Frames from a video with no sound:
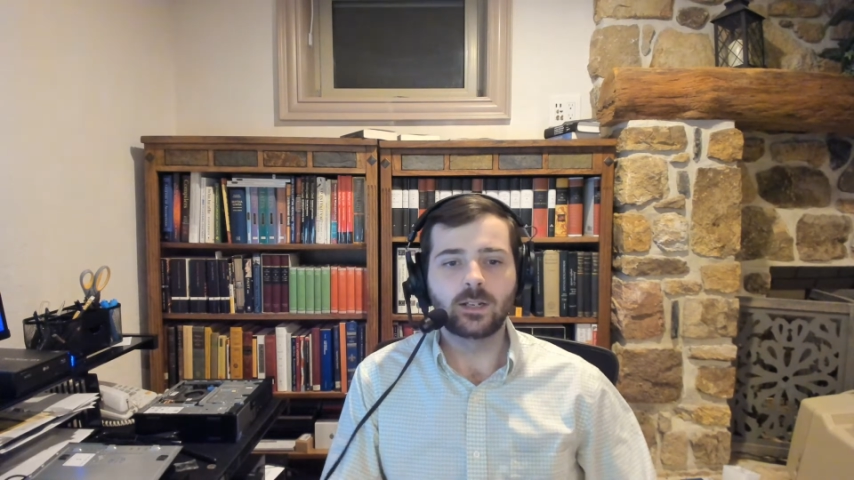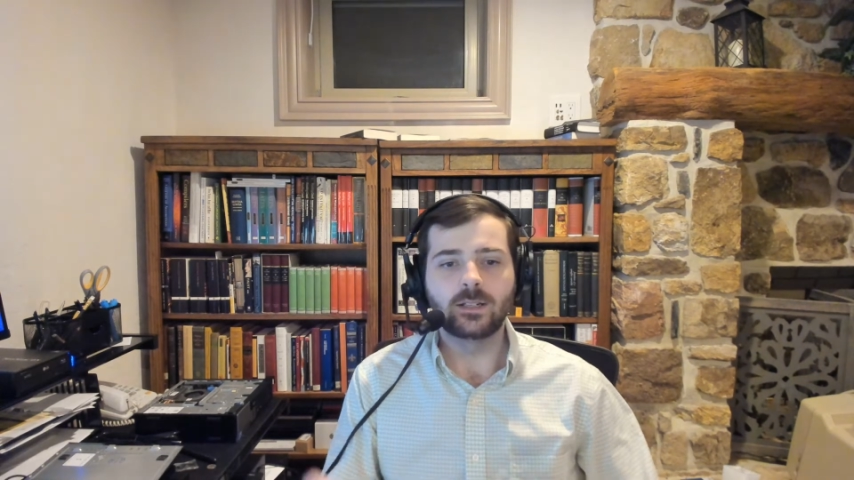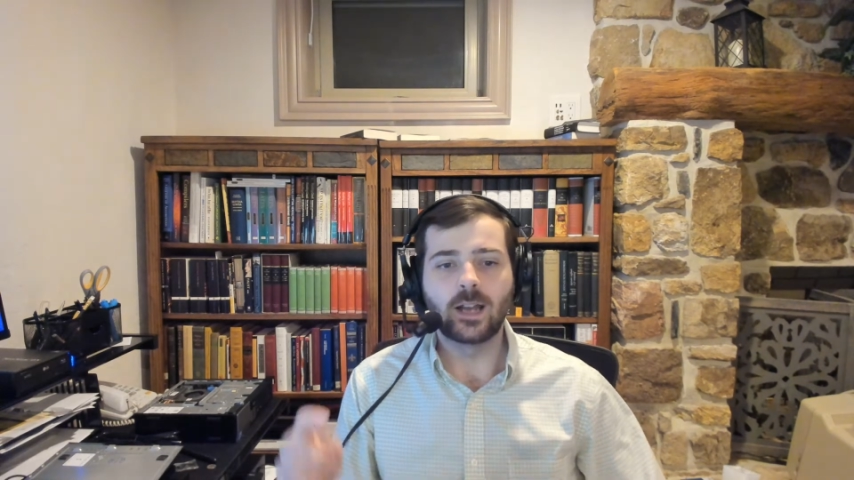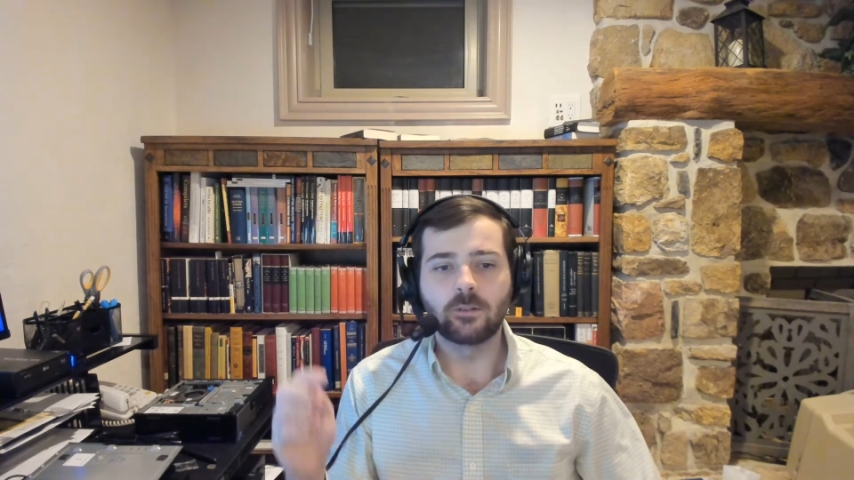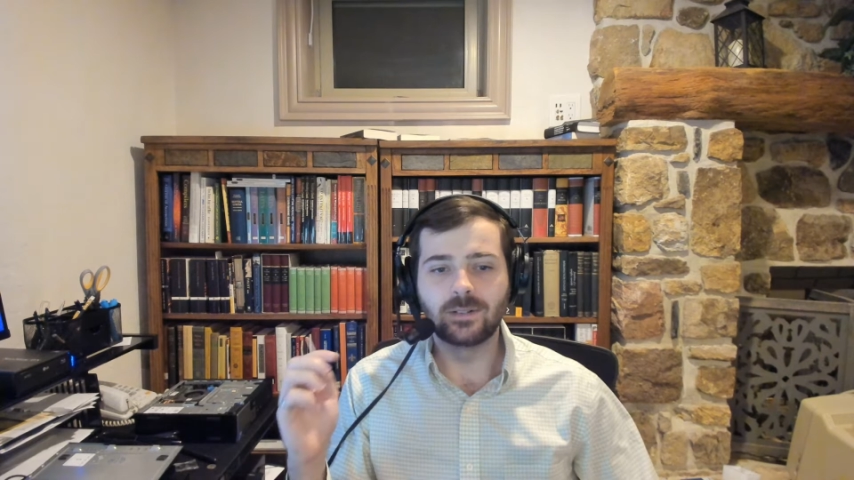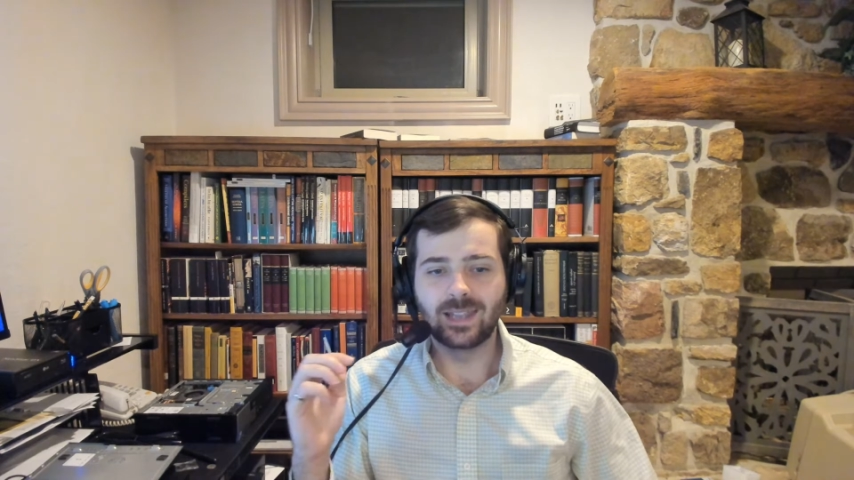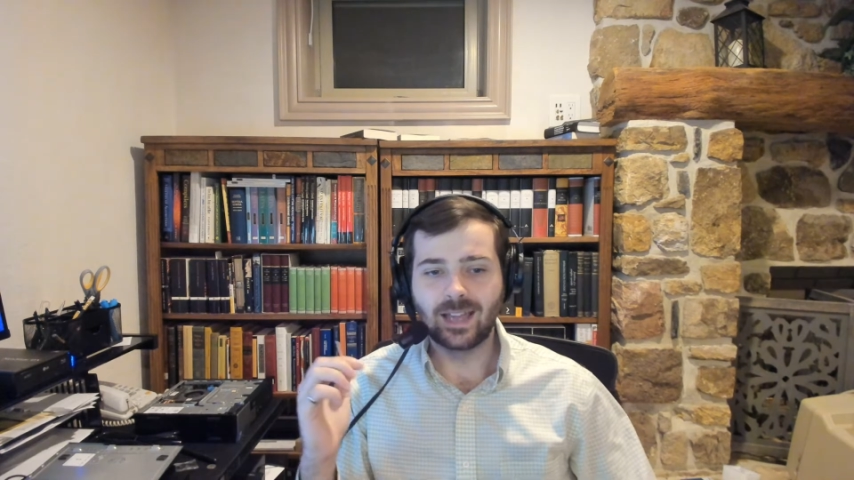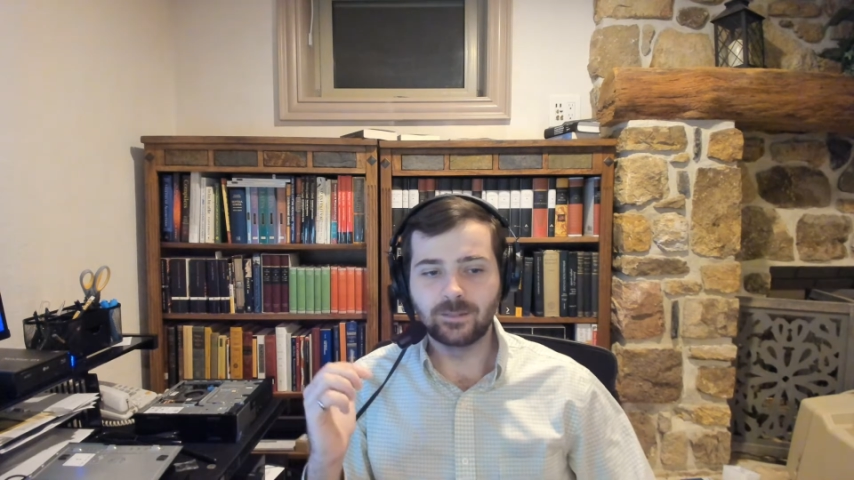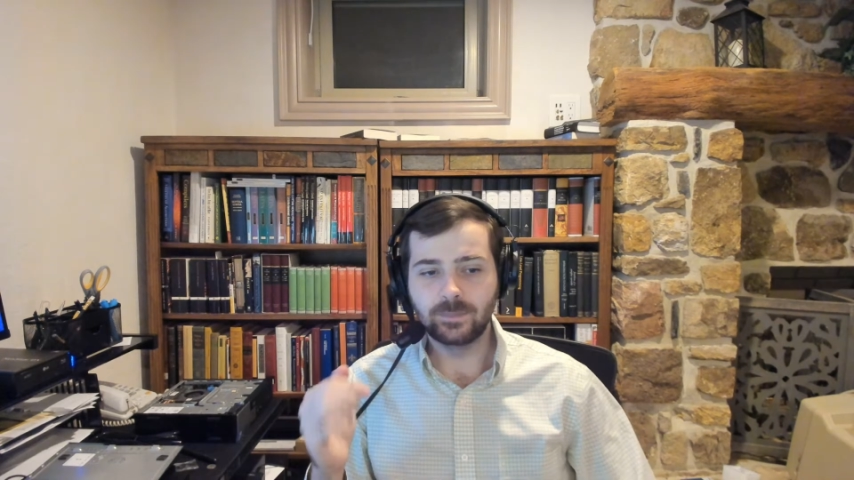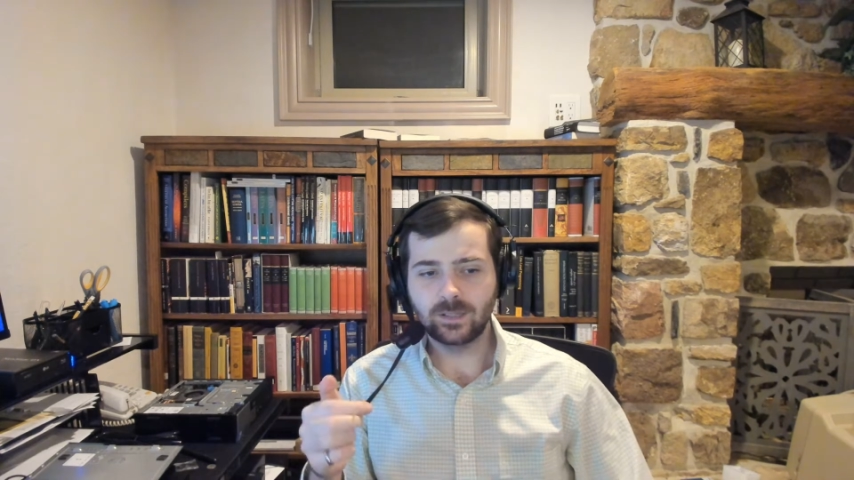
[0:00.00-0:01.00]
Now,
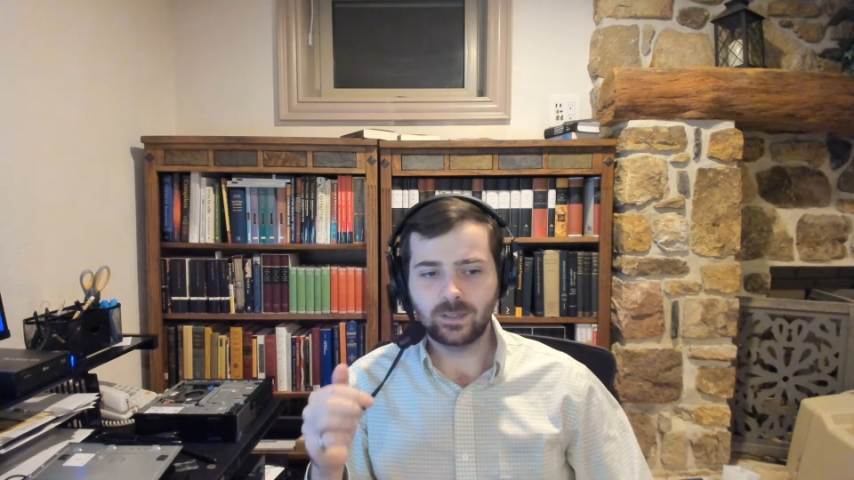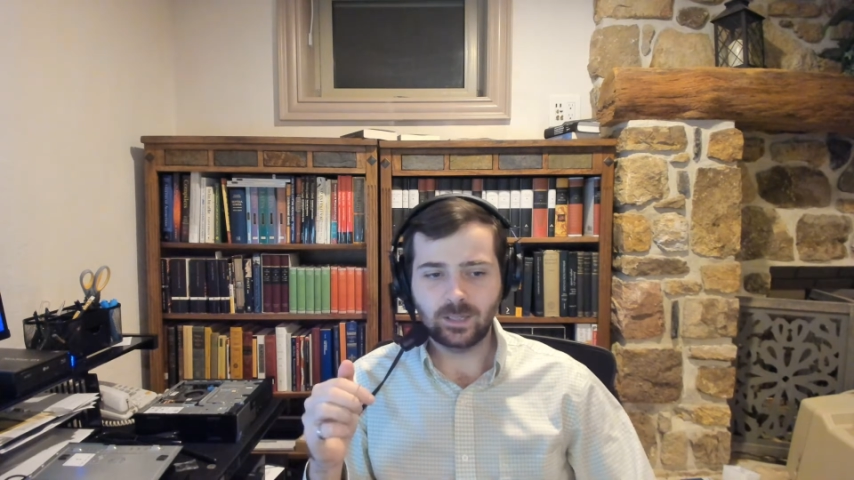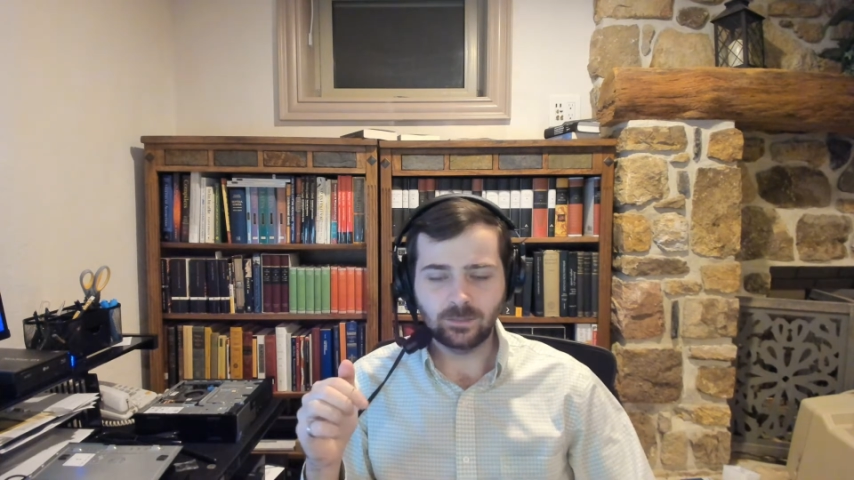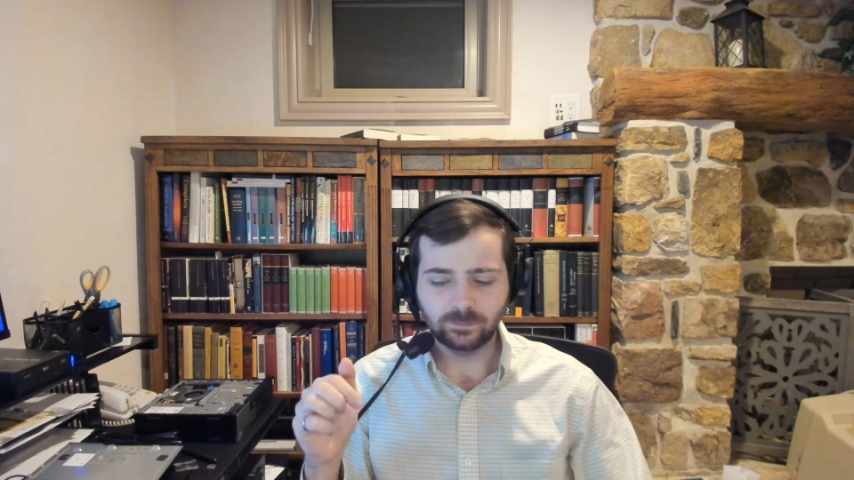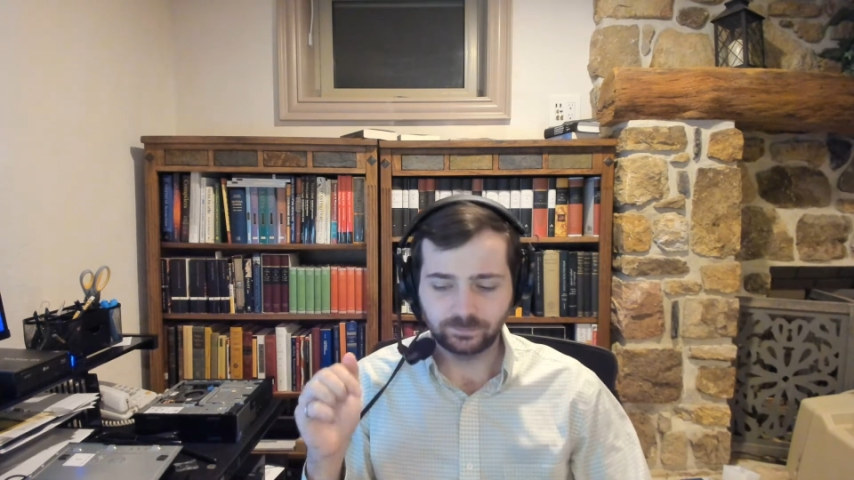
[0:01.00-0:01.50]
reliability.